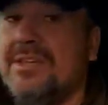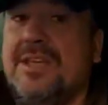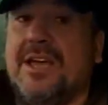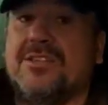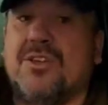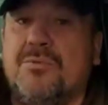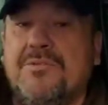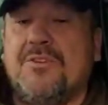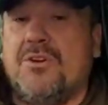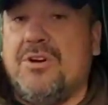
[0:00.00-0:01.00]
Yeah, so
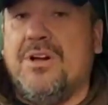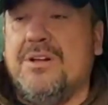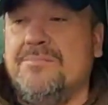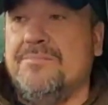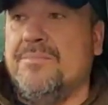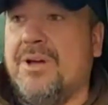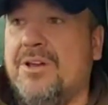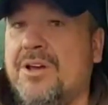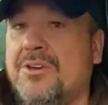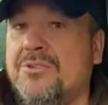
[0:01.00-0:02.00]
we've got
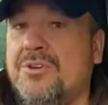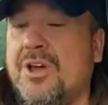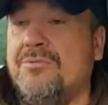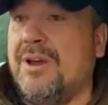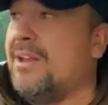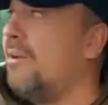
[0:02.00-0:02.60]
a new coat rack